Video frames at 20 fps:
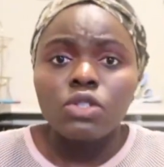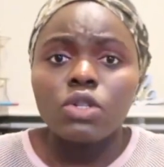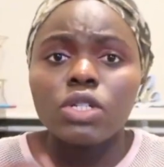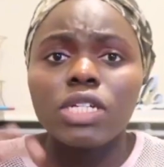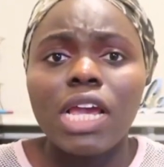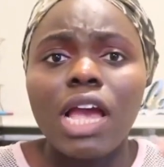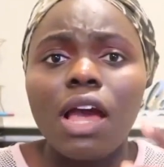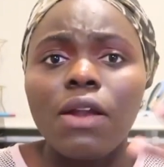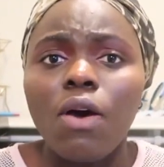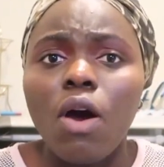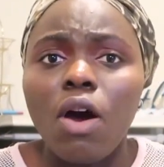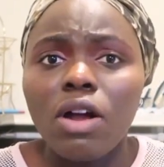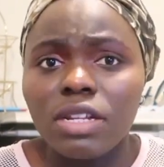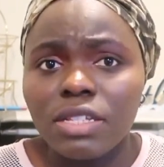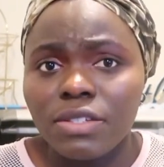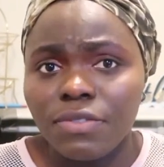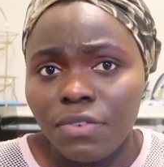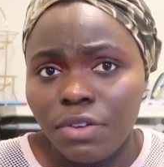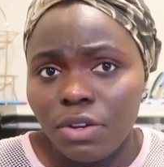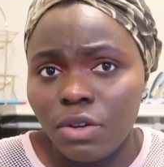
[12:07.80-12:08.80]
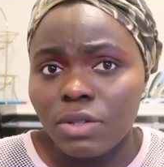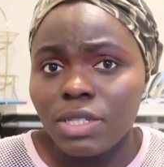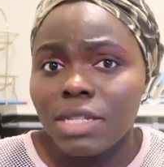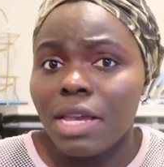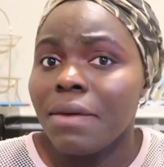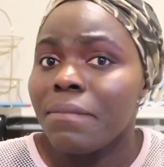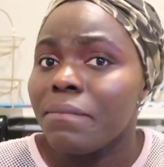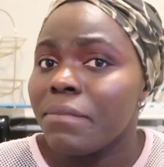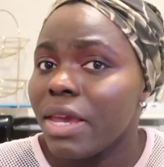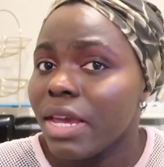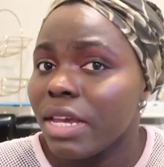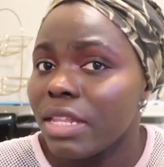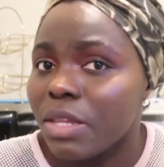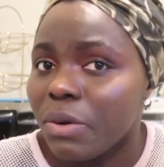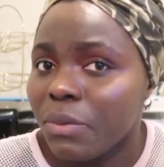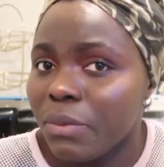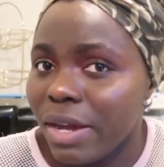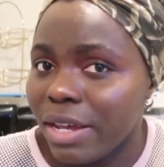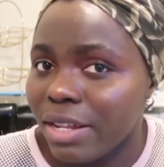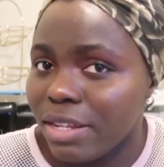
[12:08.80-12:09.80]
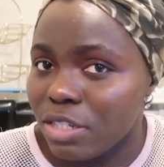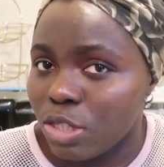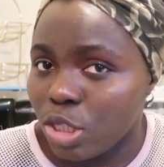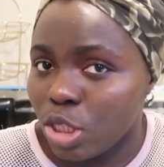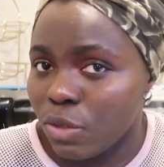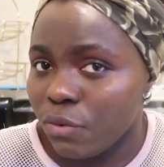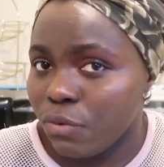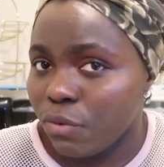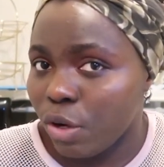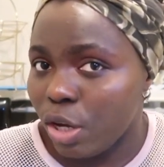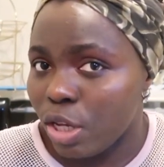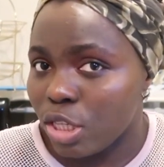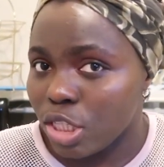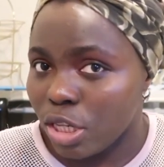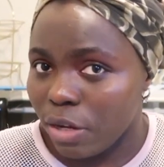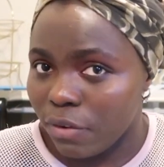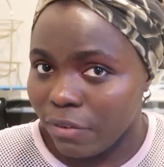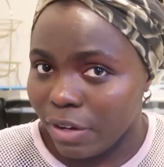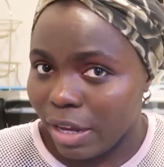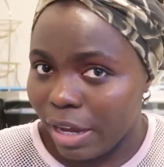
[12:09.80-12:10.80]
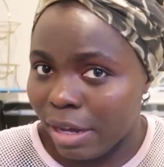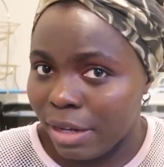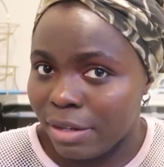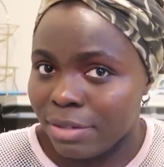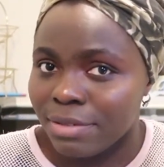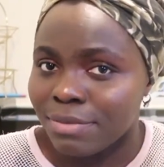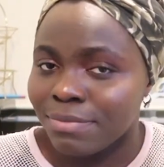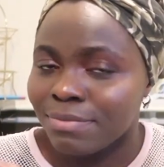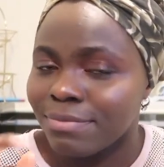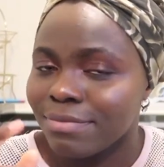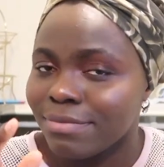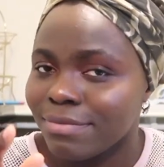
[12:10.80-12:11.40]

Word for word: So check out all these videos and make the right decision for yourself guys.